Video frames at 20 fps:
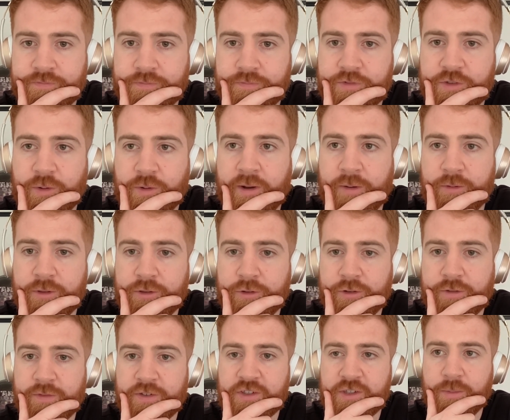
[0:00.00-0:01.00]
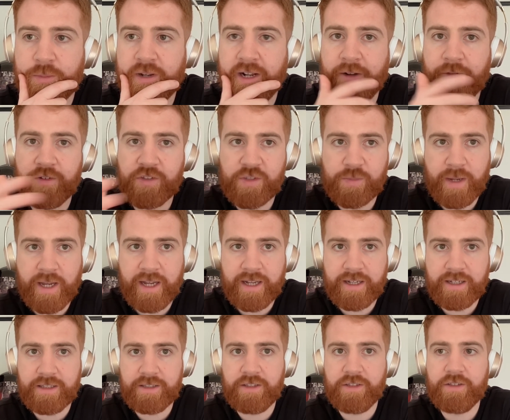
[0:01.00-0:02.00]
So I would look for someone I
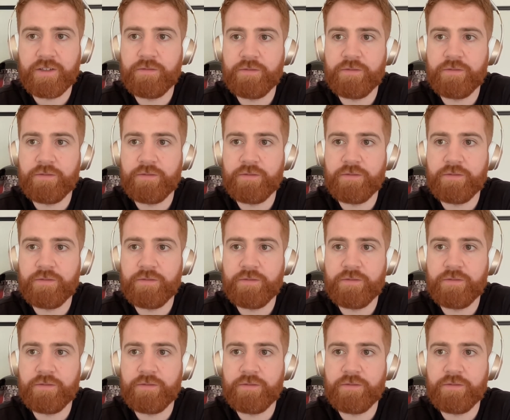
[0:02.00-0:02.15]
respect,